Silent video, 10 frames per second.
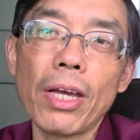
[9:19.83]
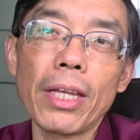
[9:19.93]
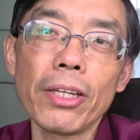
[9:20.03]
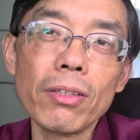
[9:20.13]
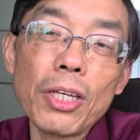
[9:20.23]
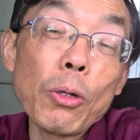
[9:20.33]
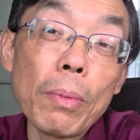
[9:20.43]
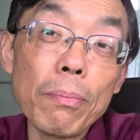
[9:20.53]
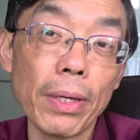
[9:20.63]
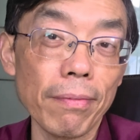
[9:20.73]
not
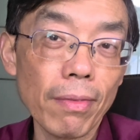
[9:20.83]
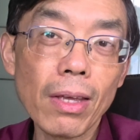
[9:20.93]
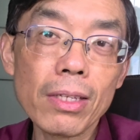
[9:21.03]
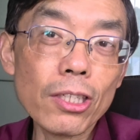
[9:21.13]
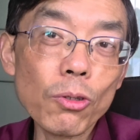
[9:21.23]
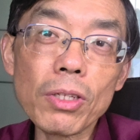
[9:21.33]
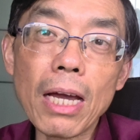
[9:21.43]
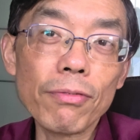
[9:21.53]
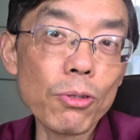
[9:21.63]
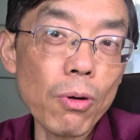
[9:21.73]
human being. They don't
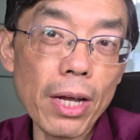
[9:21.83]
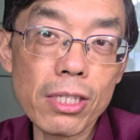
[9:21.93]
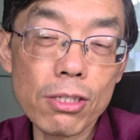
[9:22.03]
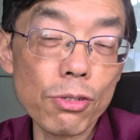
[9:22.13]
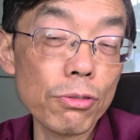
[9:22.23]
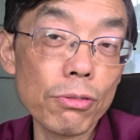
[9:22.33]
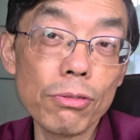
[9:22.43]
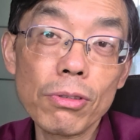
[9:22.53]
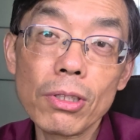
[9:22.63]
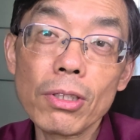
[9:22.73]
have the rights
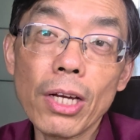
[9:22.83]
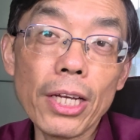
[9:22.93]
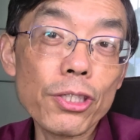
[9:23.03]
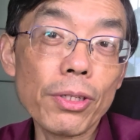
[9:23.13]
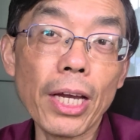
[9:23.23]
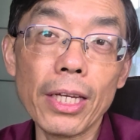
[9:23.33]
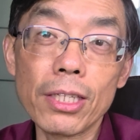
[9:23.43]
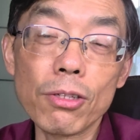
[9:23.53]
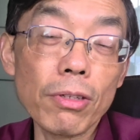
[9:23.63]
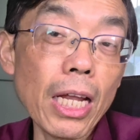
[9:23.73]
to educate,
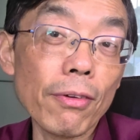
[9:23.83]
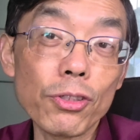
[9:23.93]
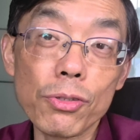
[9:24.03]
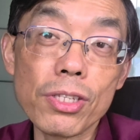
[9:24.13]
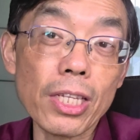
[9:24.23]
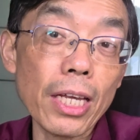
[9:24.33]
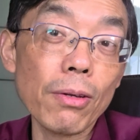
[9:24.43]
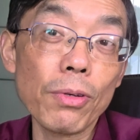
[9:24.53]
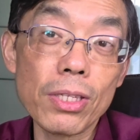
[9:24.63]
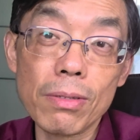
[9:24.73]
to love, to
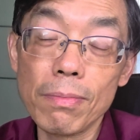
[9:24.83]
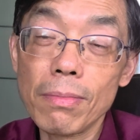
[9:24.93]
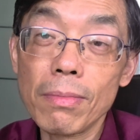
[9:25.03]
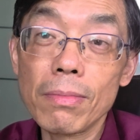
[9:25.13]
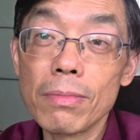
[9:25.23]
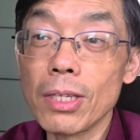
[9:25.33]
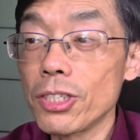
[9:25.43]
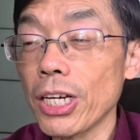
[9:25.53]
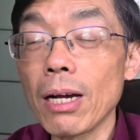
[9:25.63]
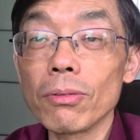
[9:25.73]
staying with the
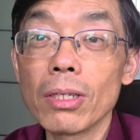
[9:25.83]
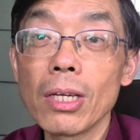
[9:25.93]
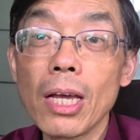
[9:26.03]
child,